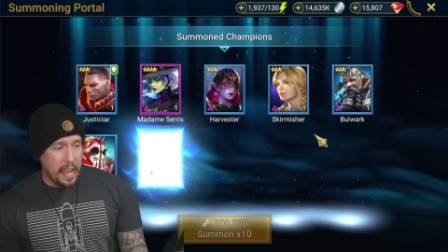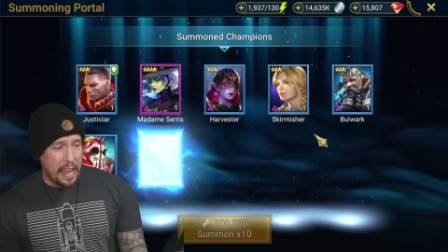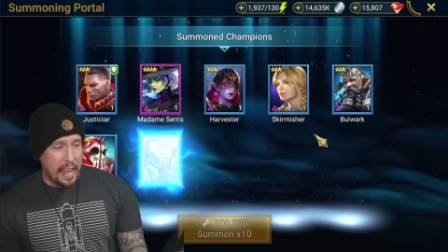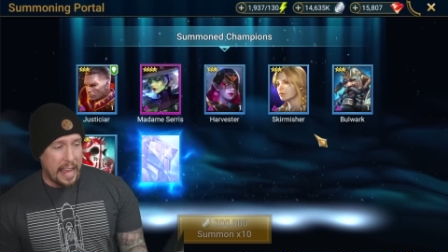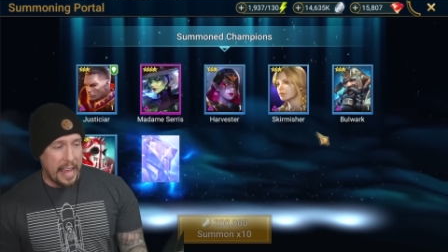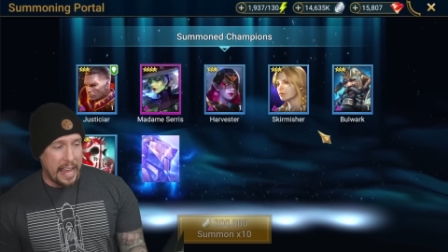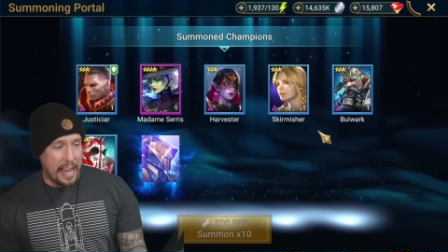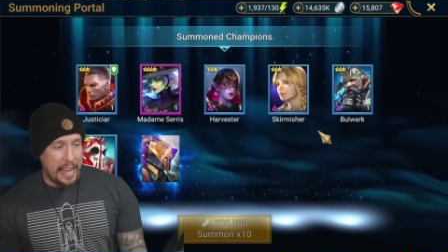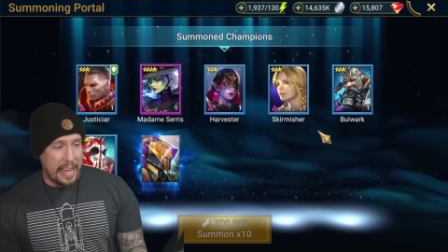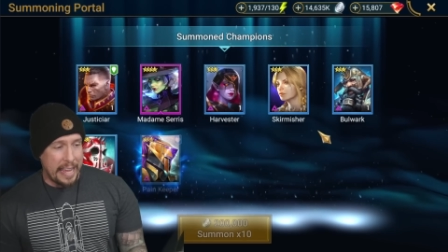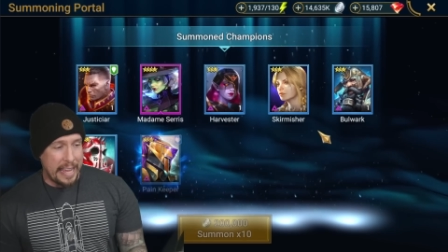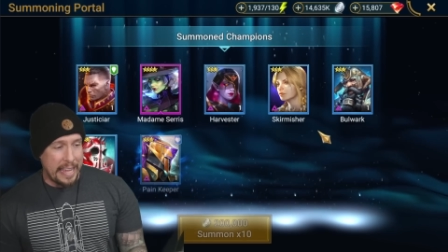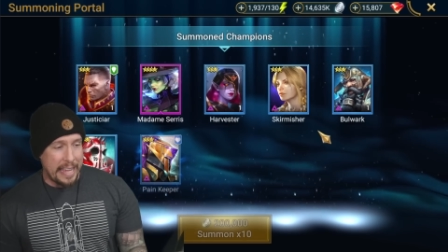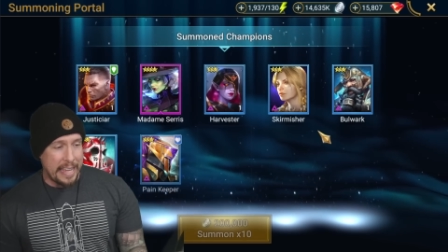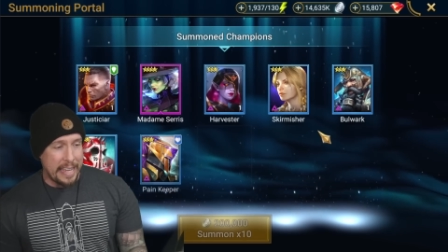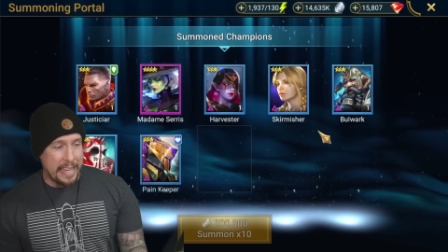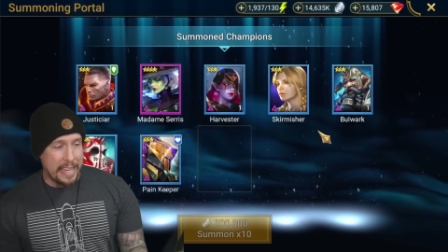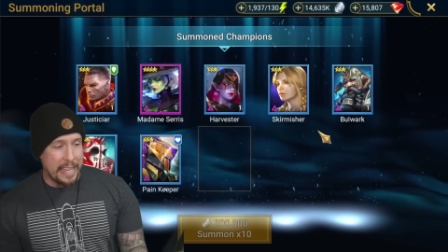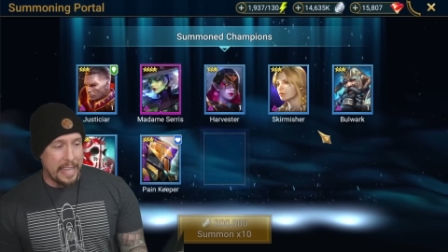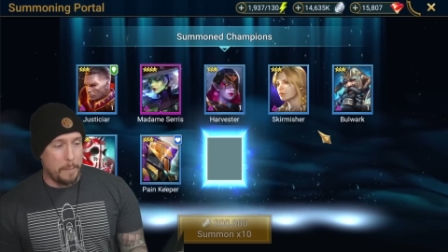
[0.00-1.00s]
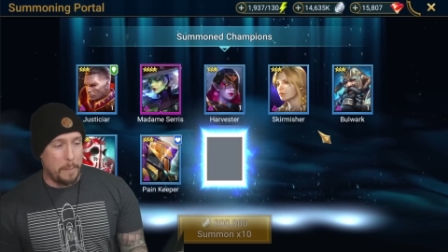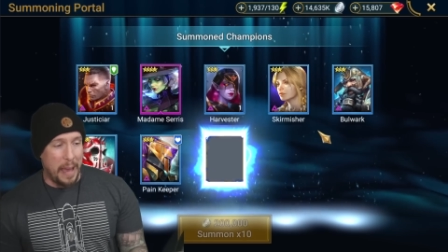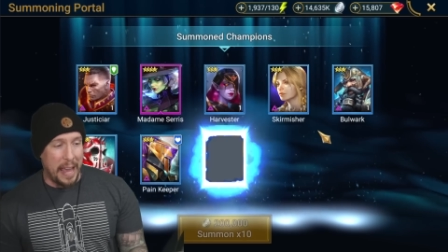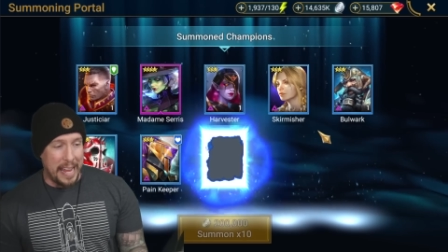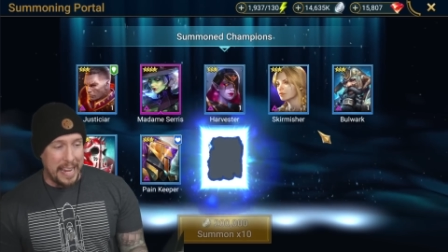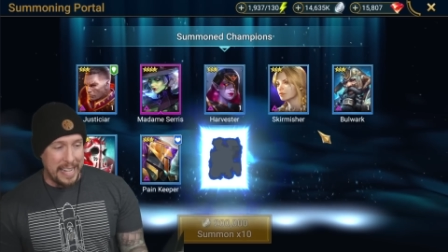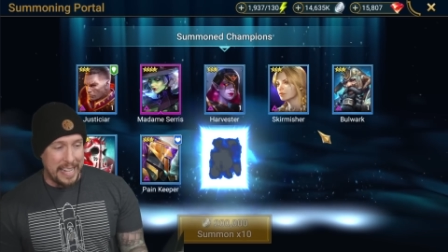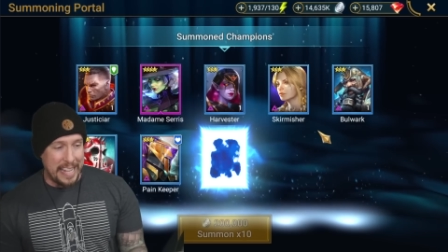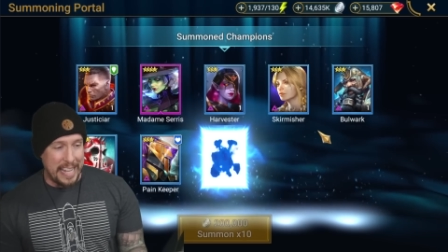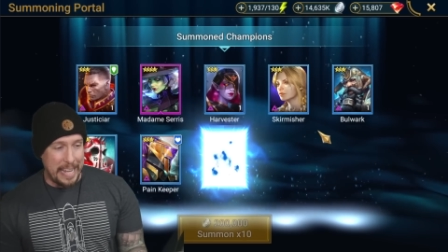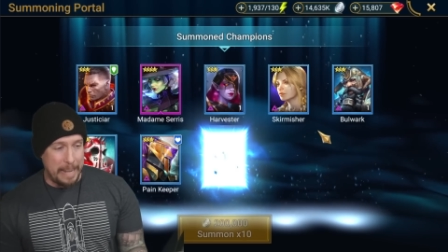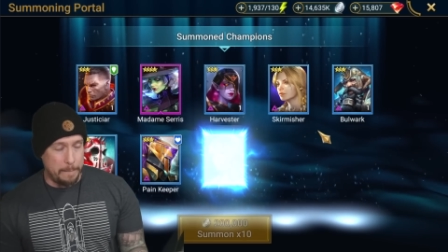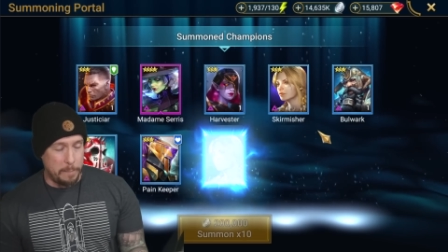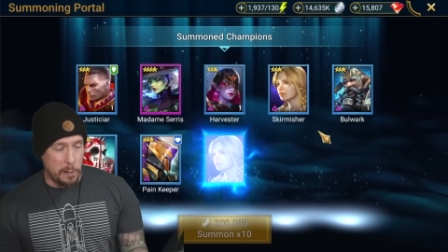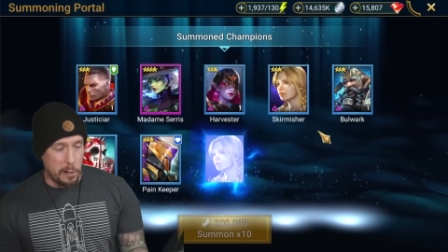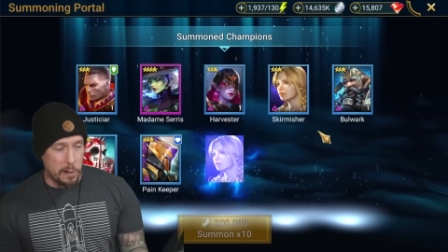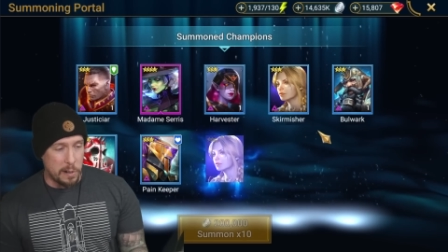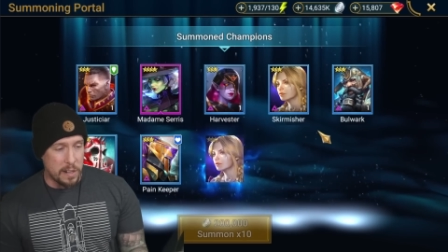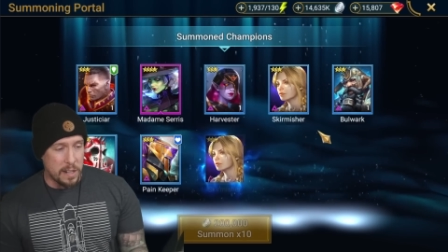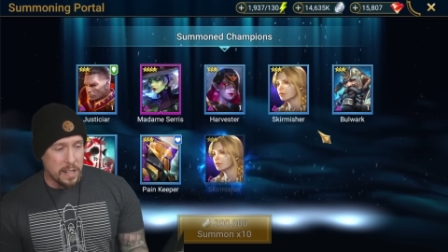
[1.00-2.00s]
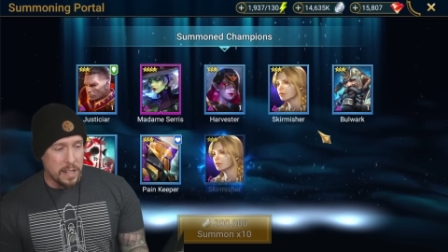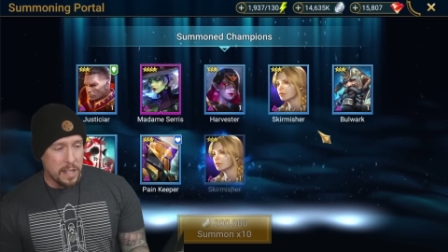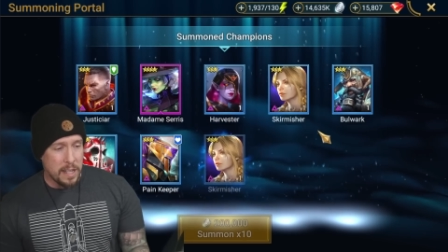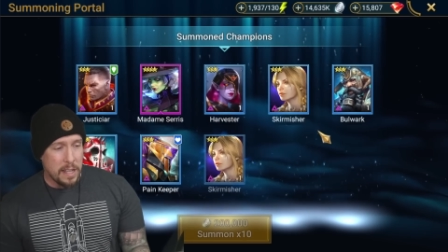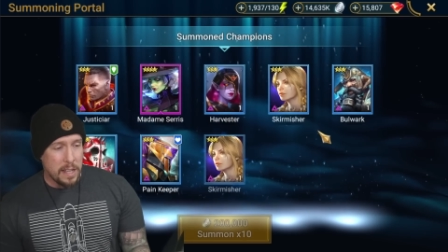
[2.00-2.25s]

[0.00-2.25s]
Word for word: a Painkeeper.